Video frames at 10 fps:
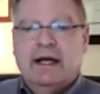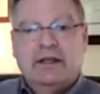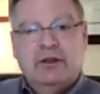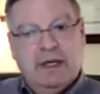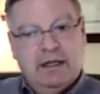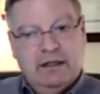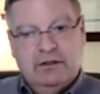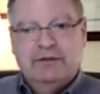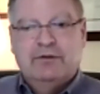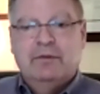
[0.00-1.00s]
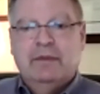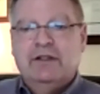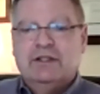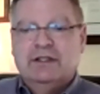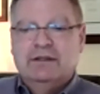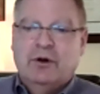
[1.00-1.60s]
ecumenical information